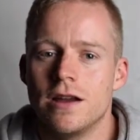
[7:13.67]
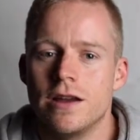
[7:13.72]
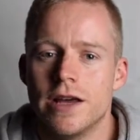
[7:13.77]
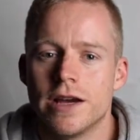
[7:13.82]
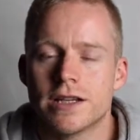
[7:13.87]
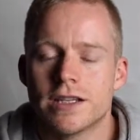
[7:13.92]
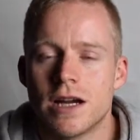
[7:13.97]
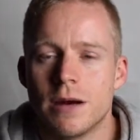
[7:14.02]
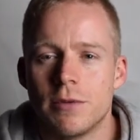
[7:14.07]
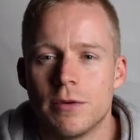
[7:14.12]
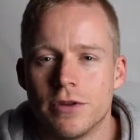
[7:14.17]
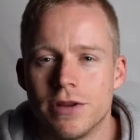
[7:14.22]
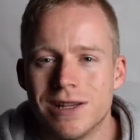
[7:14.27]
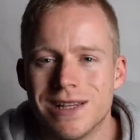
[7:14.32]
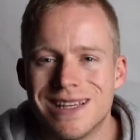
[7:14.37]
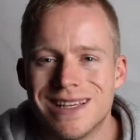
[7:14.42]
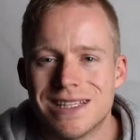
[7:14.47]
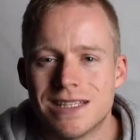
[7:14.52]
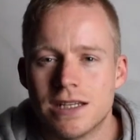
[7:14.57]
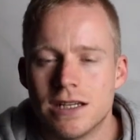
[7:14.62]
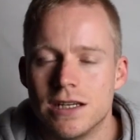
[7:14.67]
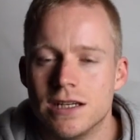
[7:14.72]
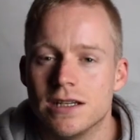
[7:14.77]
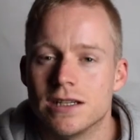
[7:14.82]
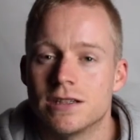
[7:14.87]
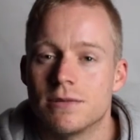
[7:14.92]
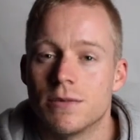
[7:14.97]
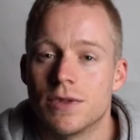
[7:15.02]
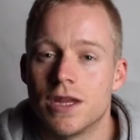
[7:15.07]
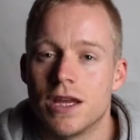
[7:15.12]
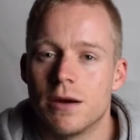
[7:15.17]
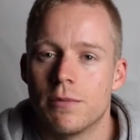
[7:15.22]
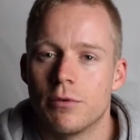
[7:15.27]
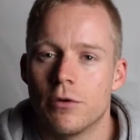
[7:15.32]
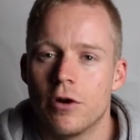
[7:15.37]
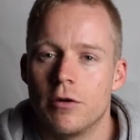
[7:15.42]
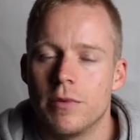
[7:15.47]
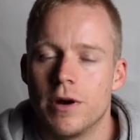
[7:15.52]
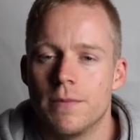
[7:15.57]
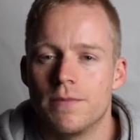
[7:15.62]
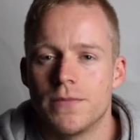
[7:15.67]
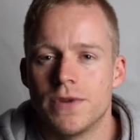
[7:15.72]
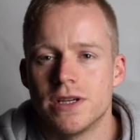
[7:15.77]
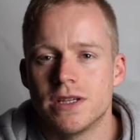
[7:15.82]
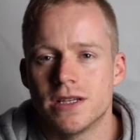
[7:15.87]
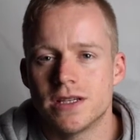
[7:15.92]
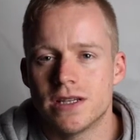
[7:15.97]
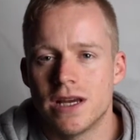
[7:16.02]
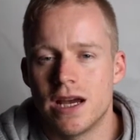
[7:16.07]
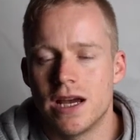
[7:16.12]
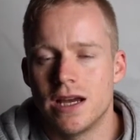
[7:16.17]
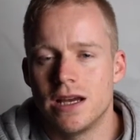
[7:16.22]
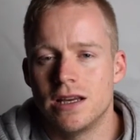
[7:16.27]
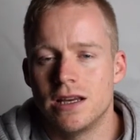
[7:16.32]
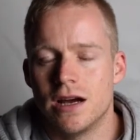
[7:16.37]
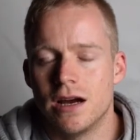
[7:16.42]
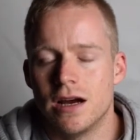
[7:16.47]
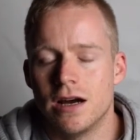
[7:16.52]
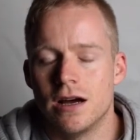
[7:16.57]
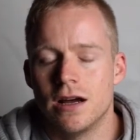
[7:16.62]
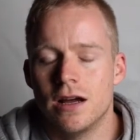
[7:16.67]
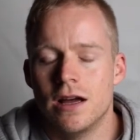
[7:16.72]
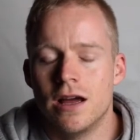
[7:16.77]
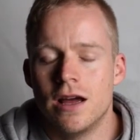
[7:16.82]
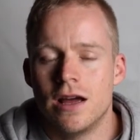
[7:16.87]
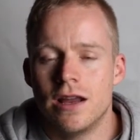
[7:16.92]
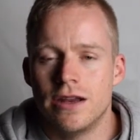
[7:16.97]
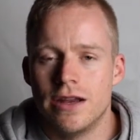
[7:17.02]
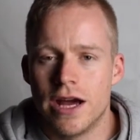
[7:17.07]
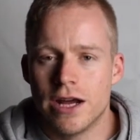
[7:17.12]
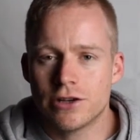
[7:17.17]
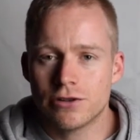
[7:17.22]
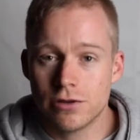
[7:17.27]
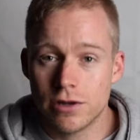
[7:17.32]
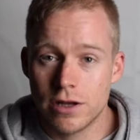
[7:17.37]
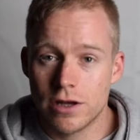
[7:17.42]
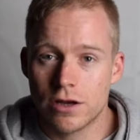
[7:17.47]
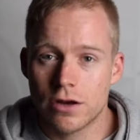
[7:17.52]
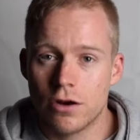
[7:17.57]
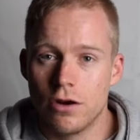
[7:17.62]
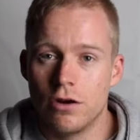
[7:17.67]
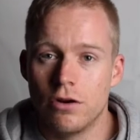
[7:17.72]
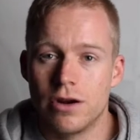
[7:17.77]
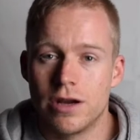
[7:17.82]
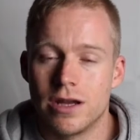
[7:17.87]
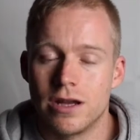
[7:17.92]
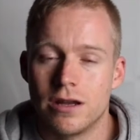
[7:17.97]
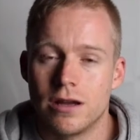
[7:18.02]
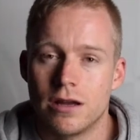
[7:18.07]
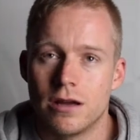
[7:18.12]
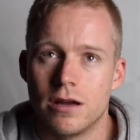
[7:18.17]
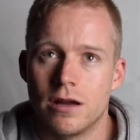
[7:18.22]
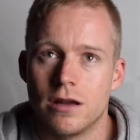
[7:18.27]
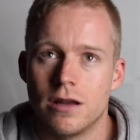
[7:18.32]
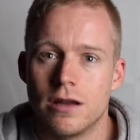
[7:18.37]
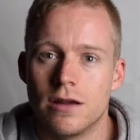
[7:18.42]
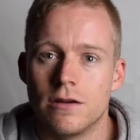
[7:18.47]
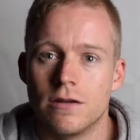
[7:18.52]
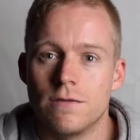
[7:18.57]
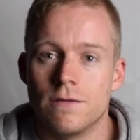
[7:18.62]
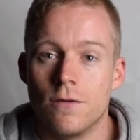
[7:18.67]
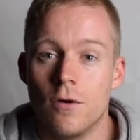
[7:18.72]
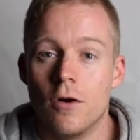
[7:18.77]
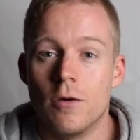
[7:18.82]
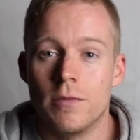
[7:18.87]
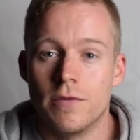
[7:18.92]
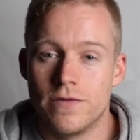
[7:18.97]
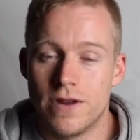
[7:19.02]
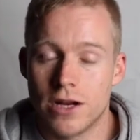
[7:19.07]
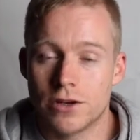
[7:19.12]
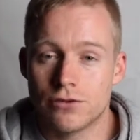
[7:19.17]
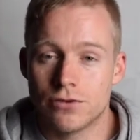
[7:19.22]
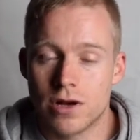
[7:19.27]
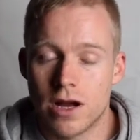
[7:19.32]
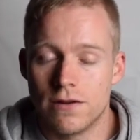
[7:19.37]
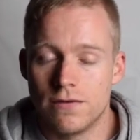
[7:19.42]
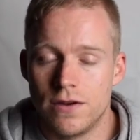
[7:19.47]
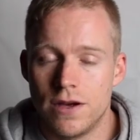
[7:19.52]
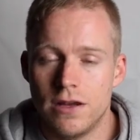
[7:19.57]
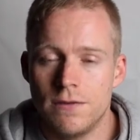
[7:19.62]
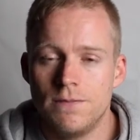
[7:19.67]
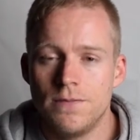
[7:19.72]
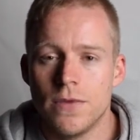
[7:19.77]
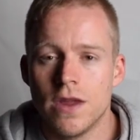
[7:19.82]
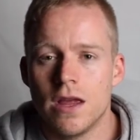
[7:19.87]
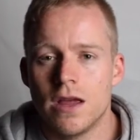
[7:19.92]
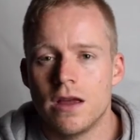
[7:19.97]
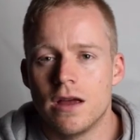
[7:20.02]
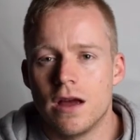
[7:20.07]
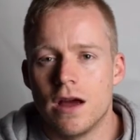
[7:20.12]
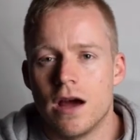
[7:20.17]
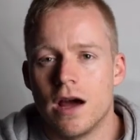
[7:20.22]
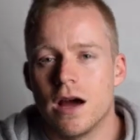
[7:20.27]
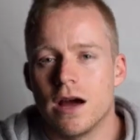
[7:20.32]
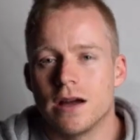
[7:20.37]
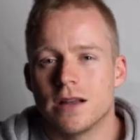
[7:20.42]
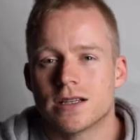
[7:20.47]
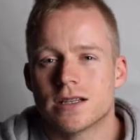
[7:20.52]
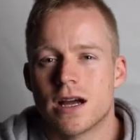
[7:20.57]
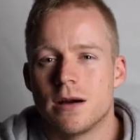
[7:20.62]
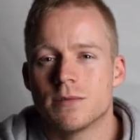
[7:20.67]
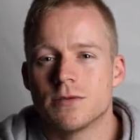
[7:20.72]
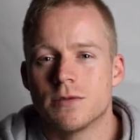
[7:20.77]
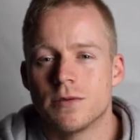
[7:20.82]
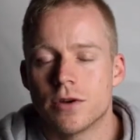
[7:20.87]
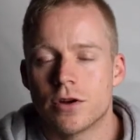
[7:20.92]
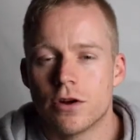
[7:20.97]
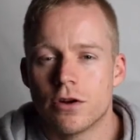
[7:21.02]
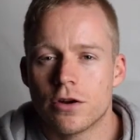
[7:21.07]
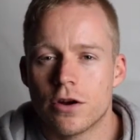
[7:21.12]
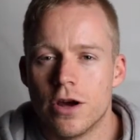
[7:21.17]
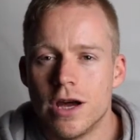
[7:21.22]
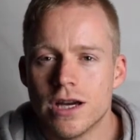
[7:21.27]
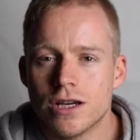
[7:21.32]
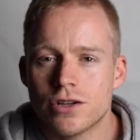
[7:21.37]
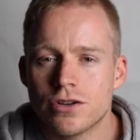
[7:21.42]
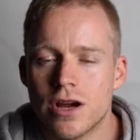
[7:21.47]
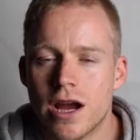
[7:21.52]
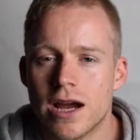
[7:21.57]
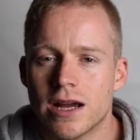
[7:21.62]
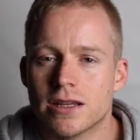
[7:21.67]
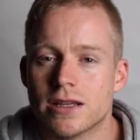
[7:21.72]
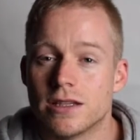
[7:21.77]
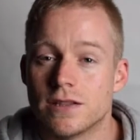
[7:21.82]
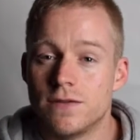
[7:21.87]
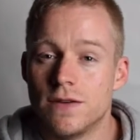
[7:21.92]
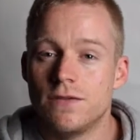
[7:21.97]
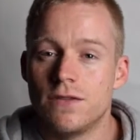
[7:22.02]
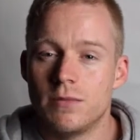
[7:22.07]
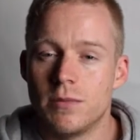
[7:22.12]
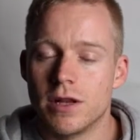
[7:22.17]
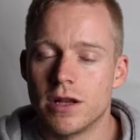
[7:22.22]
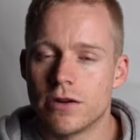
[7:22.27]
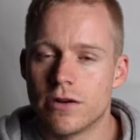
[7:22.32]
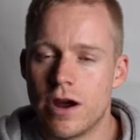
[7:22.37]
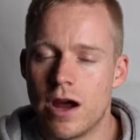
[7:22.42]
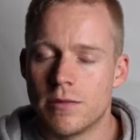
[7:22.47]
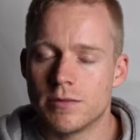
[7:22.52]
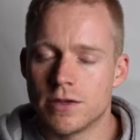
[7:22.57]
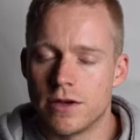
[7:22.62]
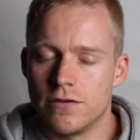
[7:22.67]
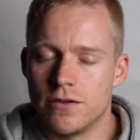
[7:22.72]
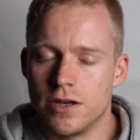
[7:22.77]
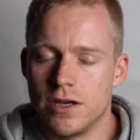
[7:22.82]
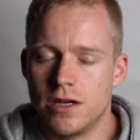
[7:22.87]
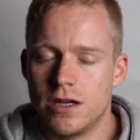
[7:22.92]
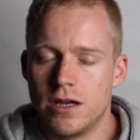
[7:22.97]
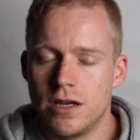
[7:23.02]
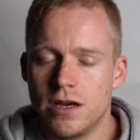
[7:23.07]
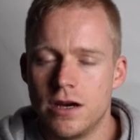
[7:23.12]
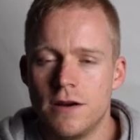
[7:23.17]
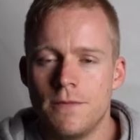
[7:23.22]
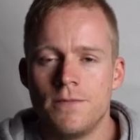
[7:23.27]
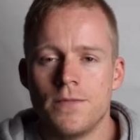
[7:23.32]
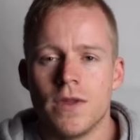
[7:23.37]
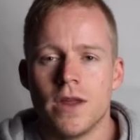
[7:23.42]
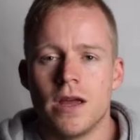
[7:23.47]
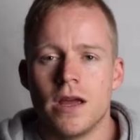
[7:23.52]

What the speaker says: Next up on the list is some theobroma. This is a naturally occurring form of natural caffeine. It comes from the cocoa extract. There's 50 milligrams of it in here.